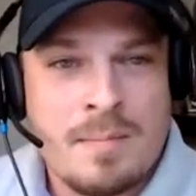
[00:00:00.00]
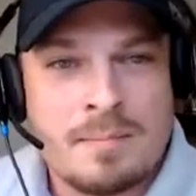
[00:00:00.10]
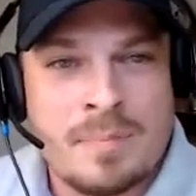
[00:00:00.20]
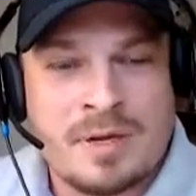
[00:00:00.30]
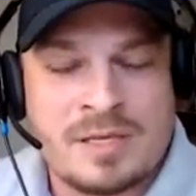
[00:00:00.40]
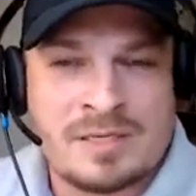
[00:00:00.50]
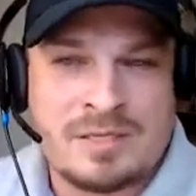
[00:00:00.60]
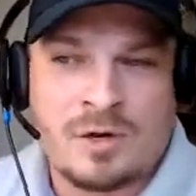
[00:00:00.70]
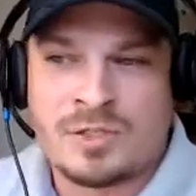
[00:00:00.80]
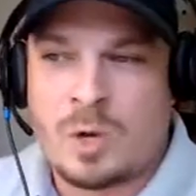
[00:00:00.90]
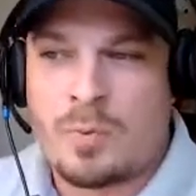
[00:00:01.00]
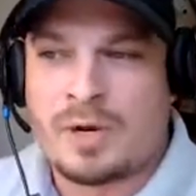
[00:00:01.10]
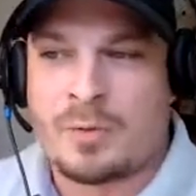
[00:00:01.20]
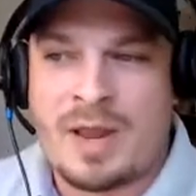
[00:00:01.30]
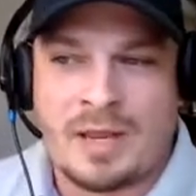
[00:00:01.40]
but because there's no
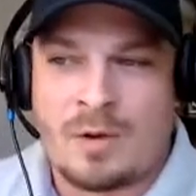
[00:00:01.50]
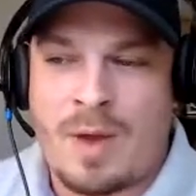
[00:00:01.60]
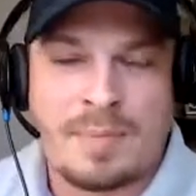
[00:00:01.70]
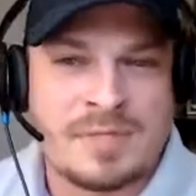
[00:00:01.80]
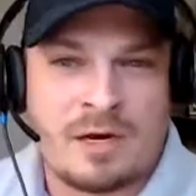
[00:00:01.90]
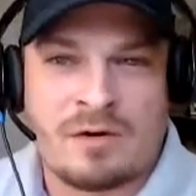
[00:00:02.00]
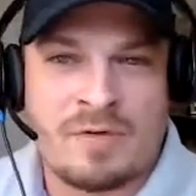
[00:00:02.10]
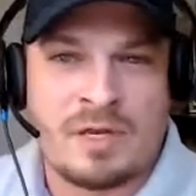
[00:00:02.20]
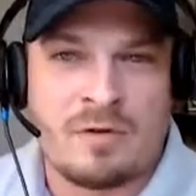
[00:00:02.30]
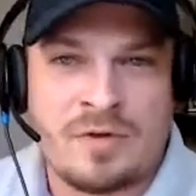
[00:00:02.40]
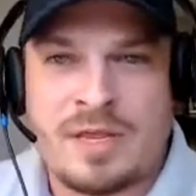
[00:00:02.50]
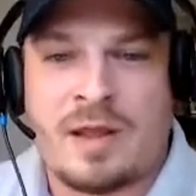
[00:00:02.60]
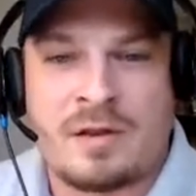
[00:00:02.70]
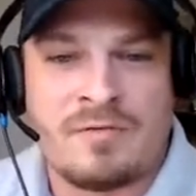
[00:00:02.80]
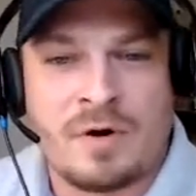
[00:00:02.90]
point in ranking a website or a video if you
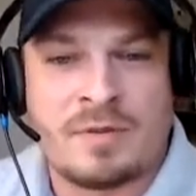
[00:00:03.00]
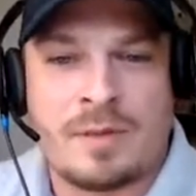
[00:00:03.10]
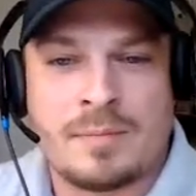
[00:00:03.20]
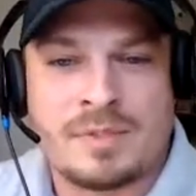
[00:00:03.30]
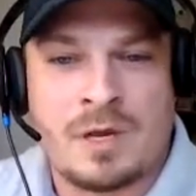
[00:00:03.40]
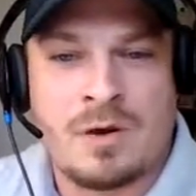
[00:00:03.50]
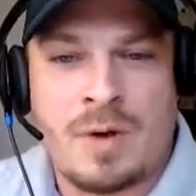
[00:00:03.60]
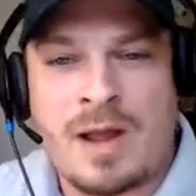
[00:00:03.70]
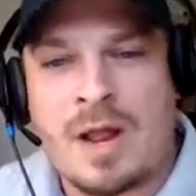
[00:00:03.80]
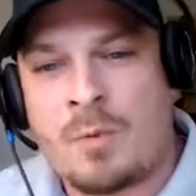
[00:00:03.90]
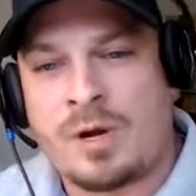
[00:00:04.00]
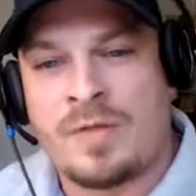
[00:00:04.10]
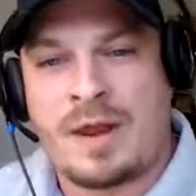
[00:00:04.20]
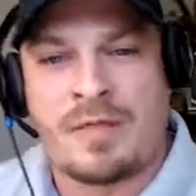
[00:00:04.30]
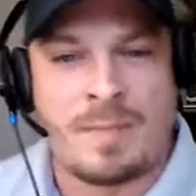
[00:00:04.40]
can't convert them. So I work
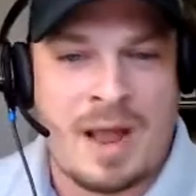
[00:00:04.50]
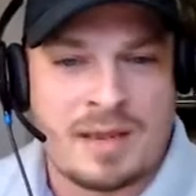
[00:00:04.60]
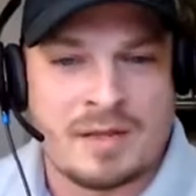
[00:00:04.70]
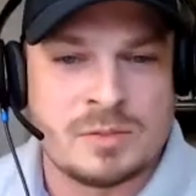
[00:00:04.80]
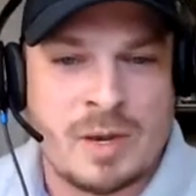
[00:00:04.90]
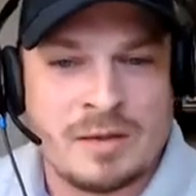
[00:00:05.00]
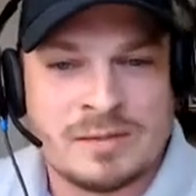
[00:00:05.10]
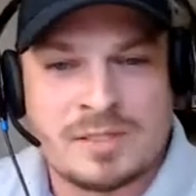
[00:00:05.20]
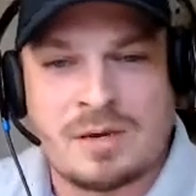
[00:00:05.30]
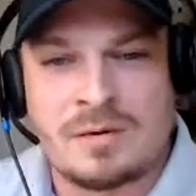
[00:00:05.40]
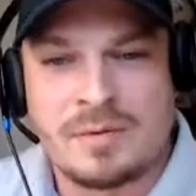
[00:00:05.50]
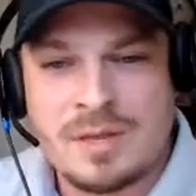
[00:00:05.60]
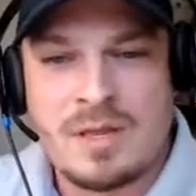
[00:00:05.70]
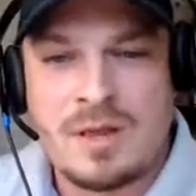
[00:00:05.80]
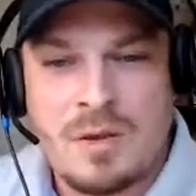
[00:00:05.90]
on that on the back end as well. So
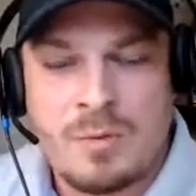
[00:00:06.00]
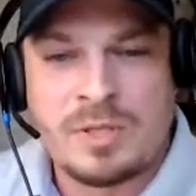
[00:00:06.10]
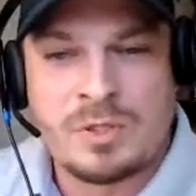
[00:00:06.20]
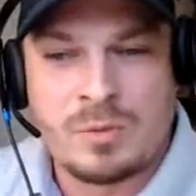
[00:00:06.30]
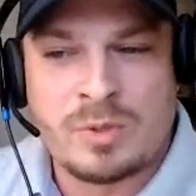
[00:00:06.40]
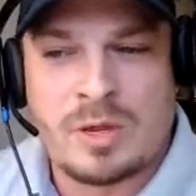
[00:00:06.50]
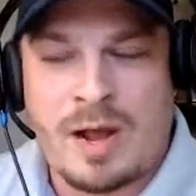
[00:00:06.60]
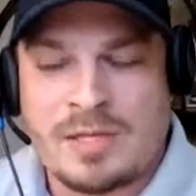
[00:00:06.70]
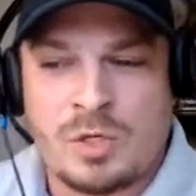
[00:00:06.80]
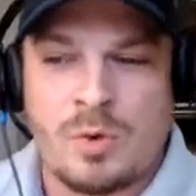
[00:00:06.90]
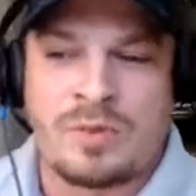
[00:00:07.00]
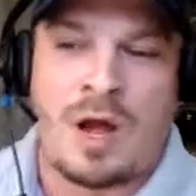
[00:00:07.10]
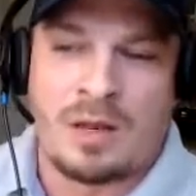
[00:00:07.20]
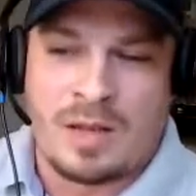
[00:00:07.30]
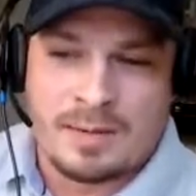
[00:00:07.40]
I do with the
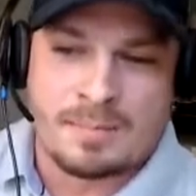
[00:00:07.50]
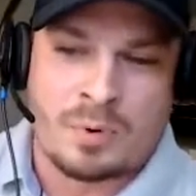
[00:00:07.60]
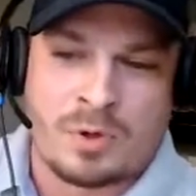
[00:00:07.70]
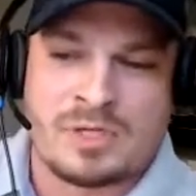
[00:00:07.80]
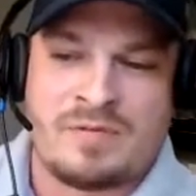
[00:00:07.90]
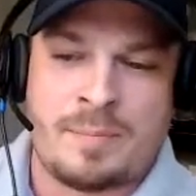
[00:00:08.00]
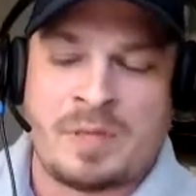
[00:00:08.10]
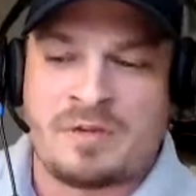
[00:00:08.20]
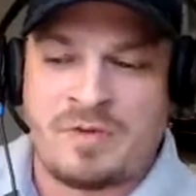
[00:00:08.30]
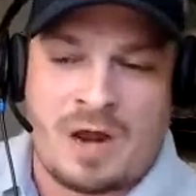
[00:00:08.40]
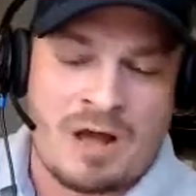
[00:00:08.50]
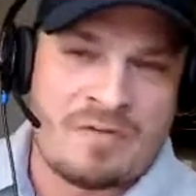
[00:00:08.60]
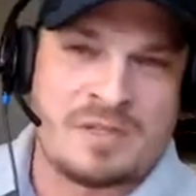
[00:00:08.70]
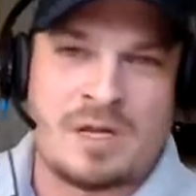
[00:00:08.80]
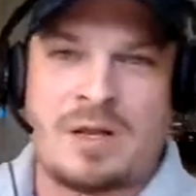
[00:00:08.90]
online portion of it, but the front
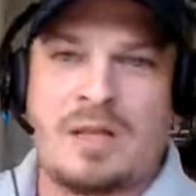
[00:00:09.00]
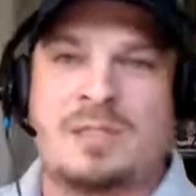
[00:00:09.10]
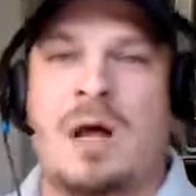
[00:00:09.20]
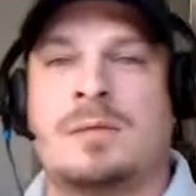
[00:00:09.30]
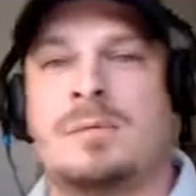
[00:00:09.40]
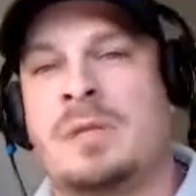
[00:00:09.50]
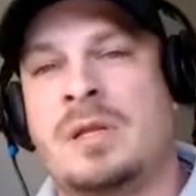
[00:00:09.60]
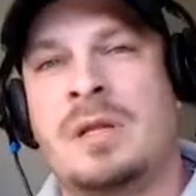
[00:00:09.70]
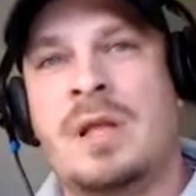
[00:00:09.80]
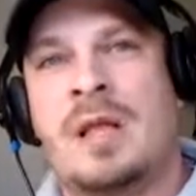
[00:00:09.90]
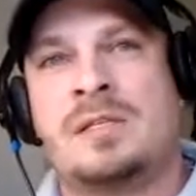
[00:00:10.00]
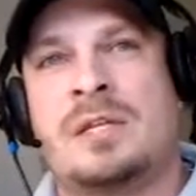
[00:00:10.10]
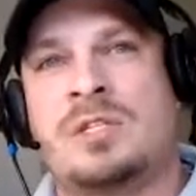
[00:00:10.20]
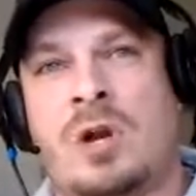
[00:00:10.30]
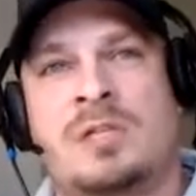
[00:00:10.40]
office is ultimately
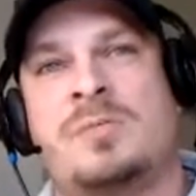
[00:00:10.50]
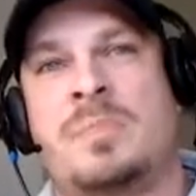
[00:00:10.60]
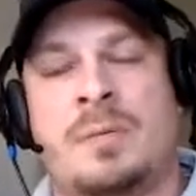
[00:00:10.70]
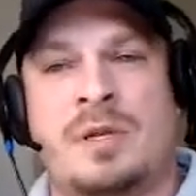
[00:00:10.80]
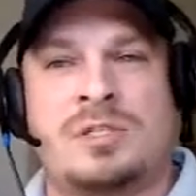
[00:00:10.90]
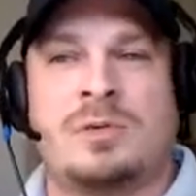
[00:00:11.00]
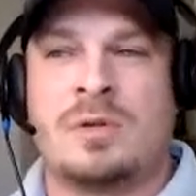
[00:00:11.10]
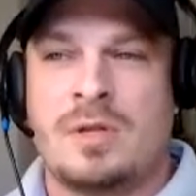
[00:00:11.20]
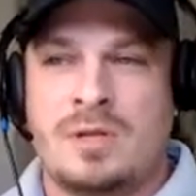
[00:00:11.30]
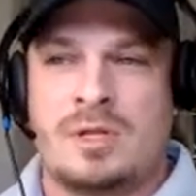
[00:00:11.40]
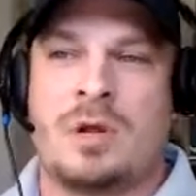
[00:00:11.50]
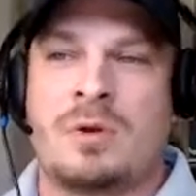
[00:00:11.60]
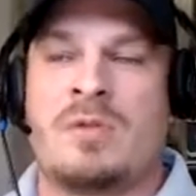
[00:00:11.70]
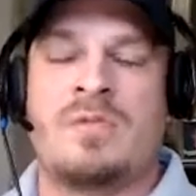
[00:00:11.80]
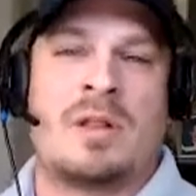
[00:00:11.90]
in charge of pretty much,
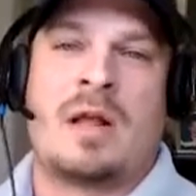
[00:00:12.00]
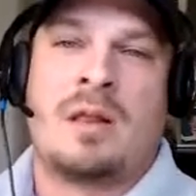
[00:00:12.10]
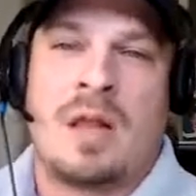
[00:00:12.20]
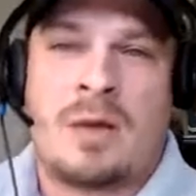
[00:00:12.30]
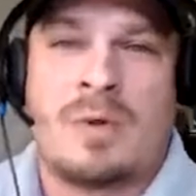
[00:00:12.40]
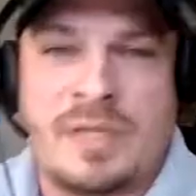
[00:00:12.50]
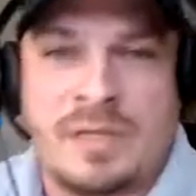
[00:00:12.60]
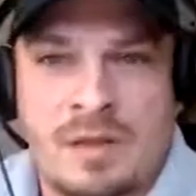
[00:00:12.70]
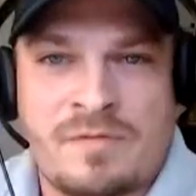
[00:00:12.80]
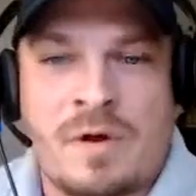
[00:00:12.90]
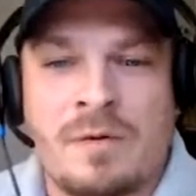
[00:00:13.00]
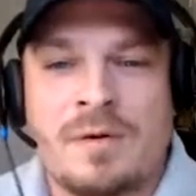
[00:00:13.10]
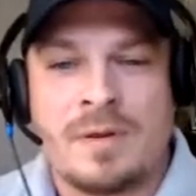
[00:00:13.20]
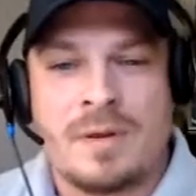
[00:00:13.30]
converting that client once they get on the phone.